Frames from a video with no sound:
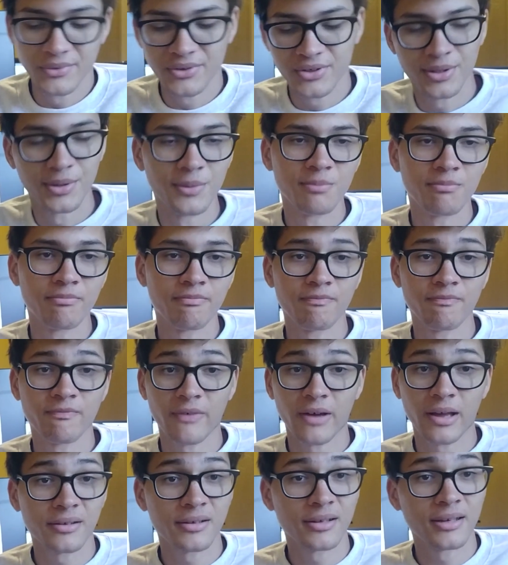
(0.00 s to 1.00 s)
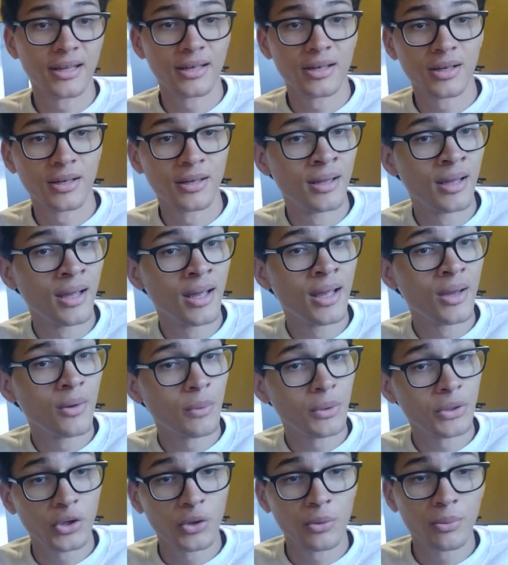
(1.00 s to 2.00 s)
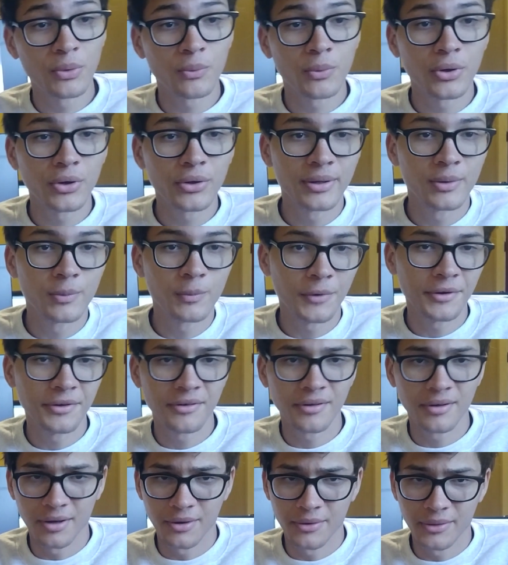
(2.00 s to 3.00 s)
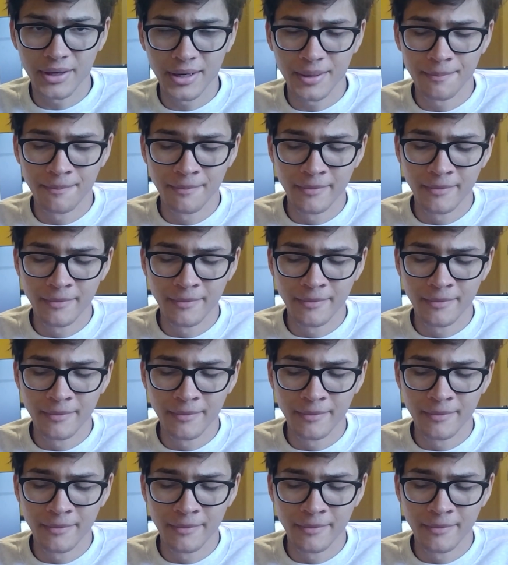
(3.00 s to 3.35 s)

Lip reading: She's fascinated with the human world and wants to go there.